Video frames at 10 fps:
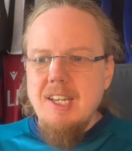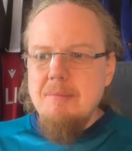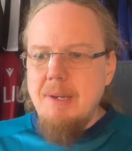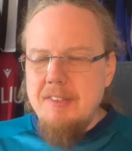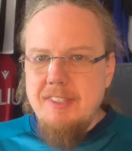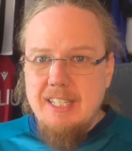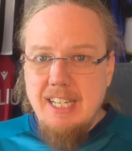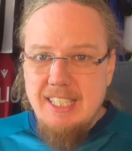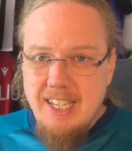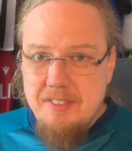
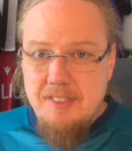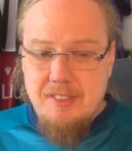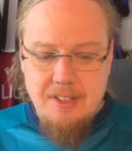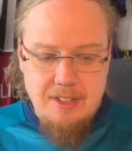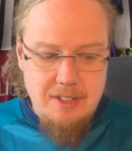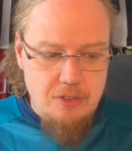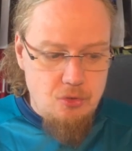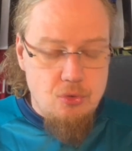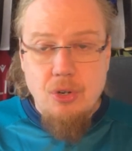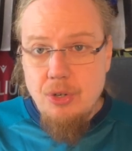basically, yes, the
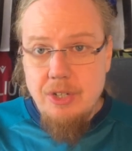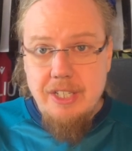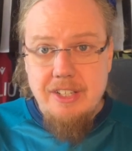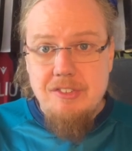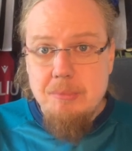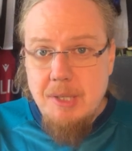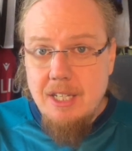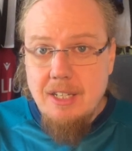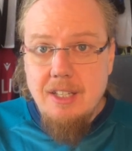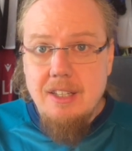draw against
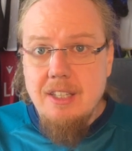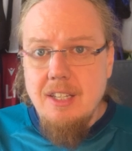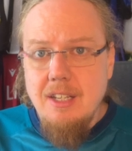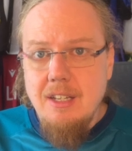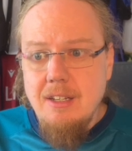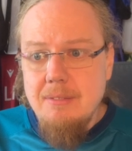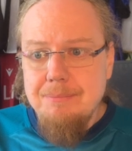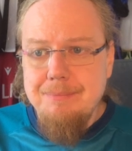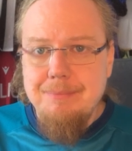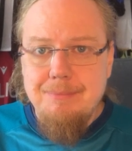Milan
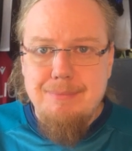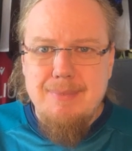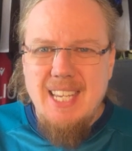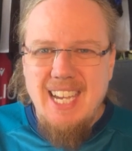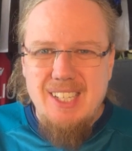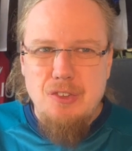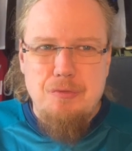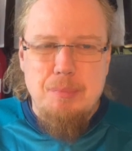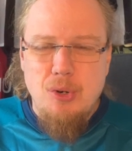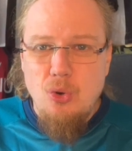um, kind
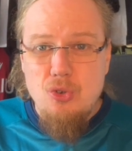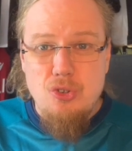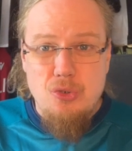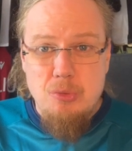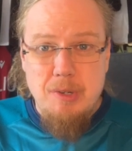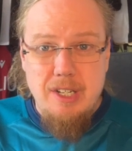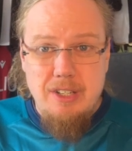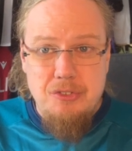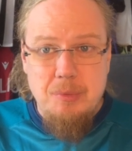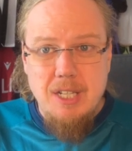of broke Roma
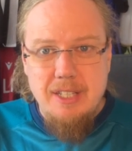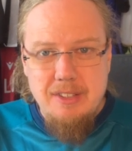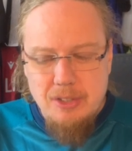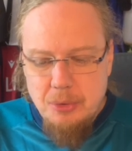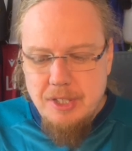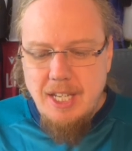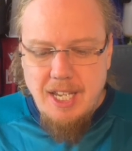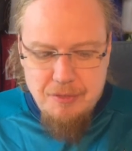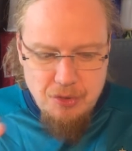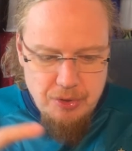as well. And, you know, they
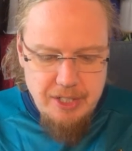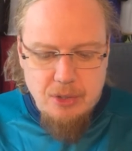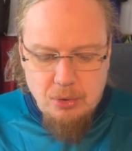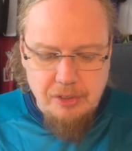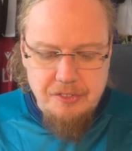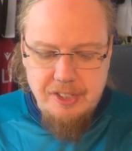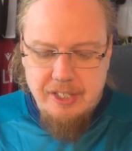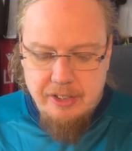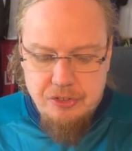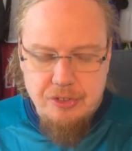have already all these
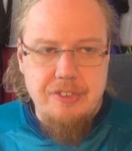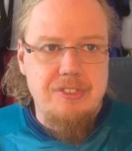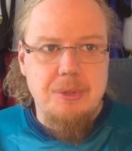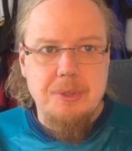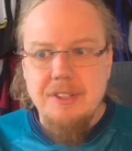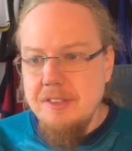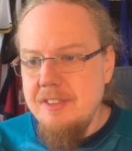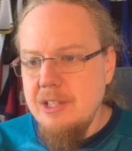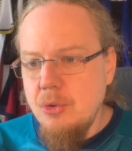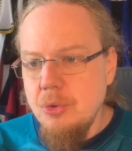injuries. So it
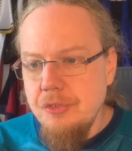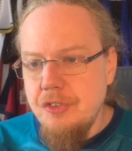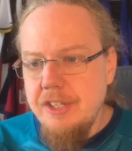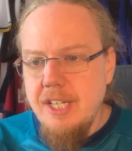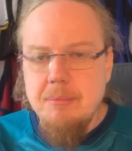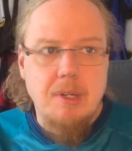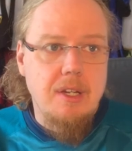doesn't look good for them.